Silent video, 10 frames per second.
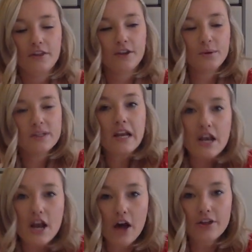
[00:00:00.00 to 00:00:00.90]
There was
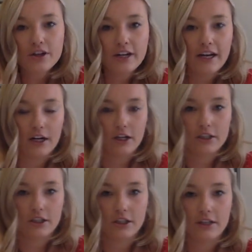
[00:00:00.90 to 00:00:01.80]
another
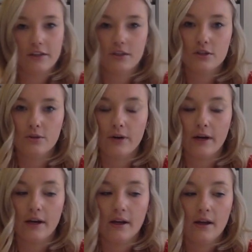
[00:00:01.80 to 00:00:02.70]
character in the story.
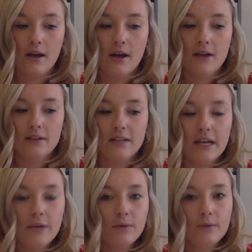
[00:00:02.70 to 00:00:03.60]
Does
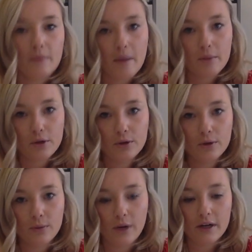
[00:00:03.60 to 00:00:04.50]
anyone remember who
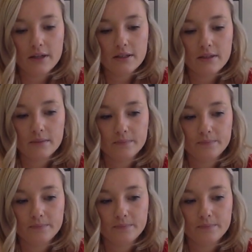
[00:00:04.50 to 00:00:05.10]
it was?